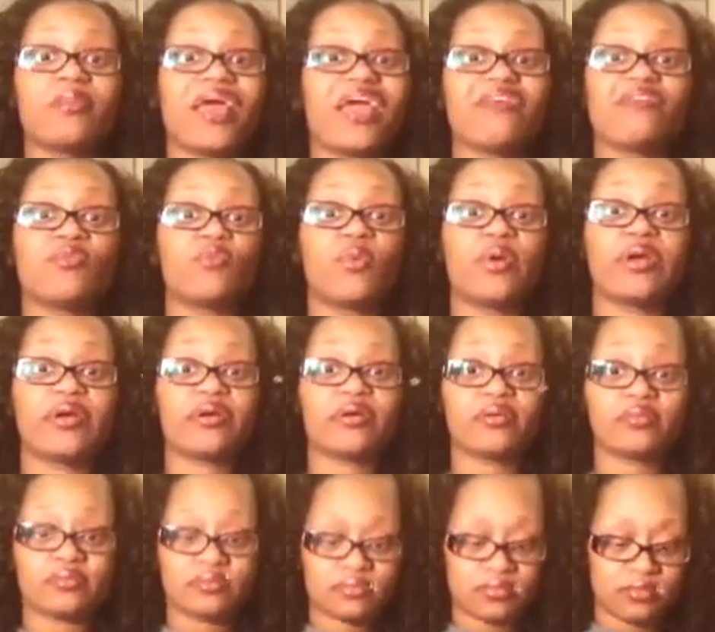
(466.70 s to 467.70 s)
everywhere,
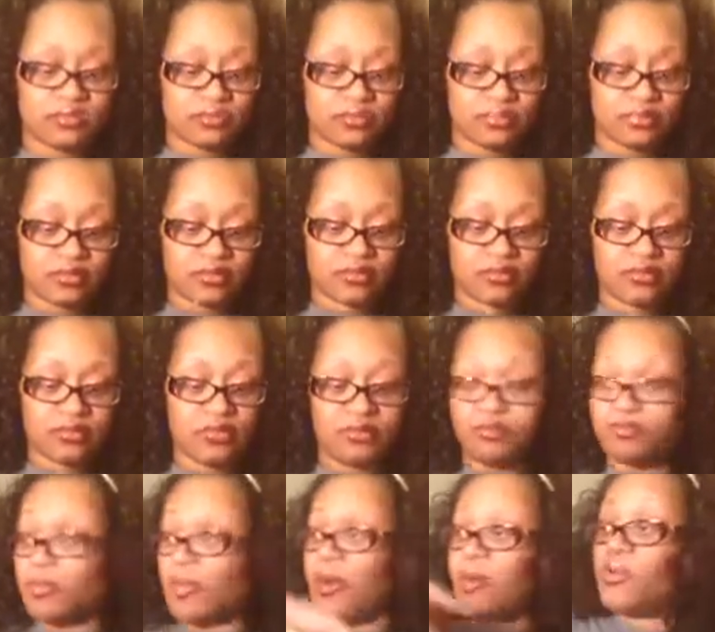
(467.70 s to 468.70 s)

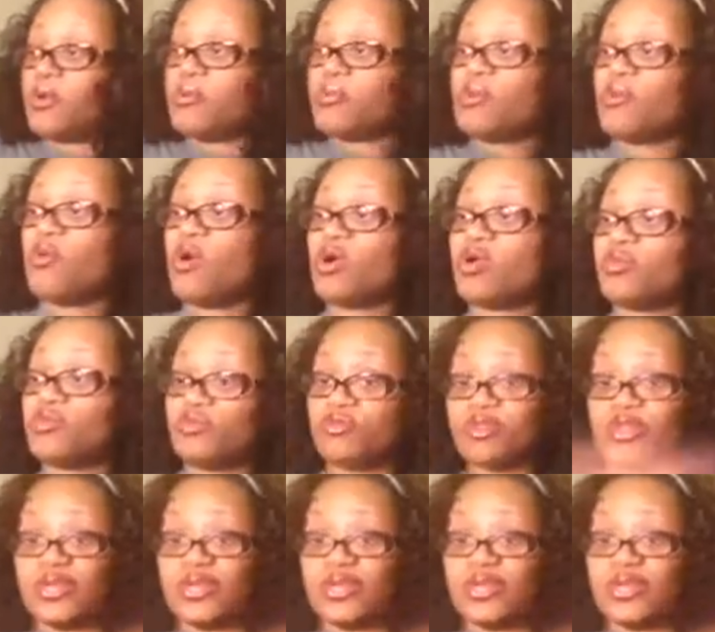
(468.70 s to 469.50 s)
I'm going to be walking through